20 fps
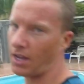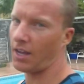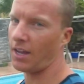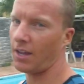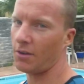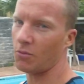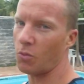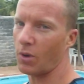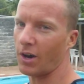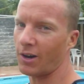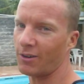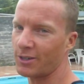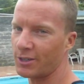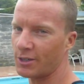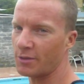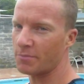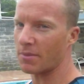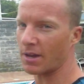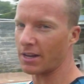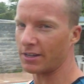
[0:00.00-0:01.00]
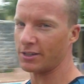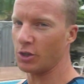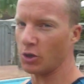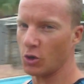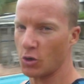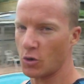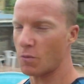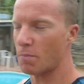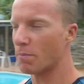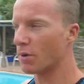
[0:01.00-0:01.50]
And welcome
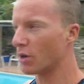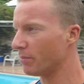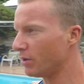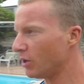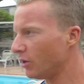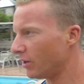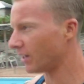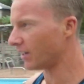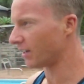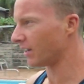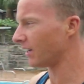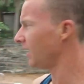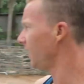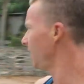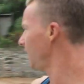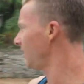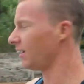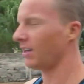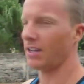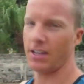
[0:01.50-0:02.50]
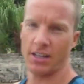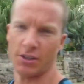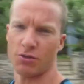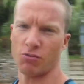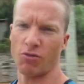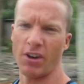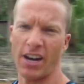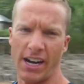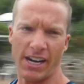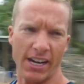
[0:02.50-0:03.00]
to Bermuda.
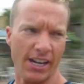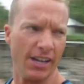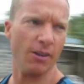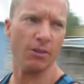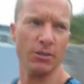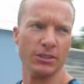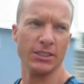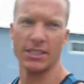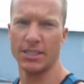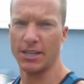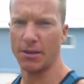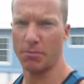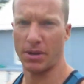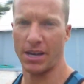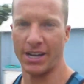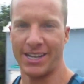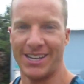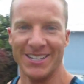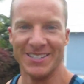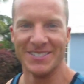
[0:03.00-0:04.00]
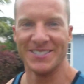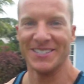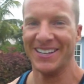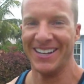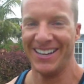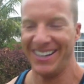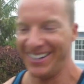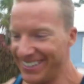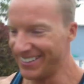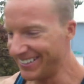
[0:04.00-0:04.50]
It's raining out. Let's get back
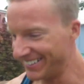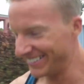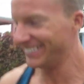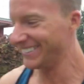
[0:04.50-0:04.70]
inside.